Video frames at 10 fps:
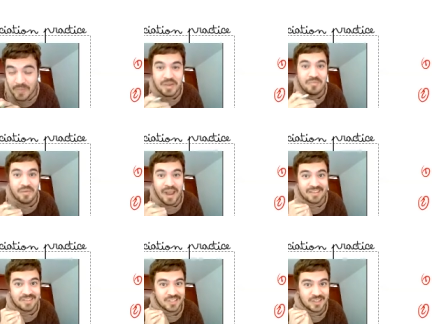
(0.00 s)
you can
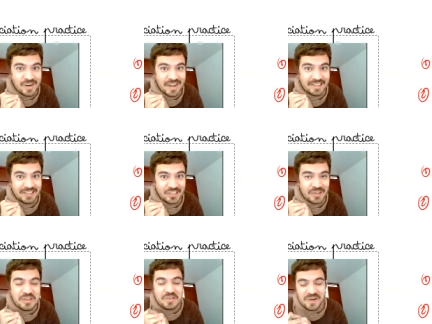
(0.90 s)
practice your English.
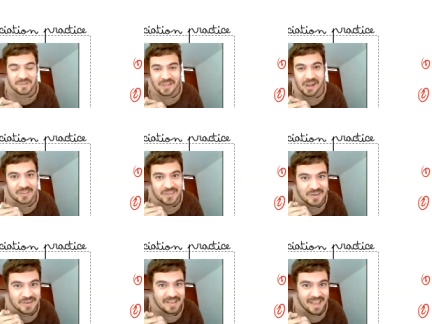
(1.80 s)
My name is
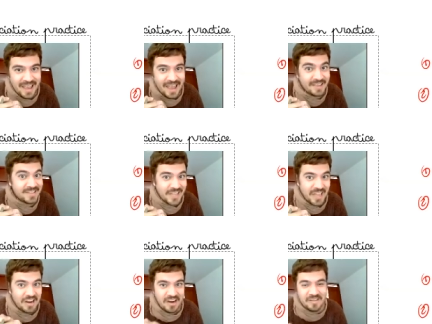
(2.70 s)
Oscar, and
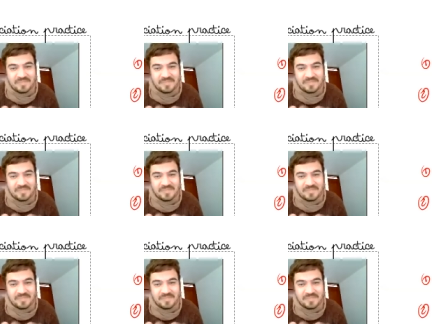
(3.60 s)
take care.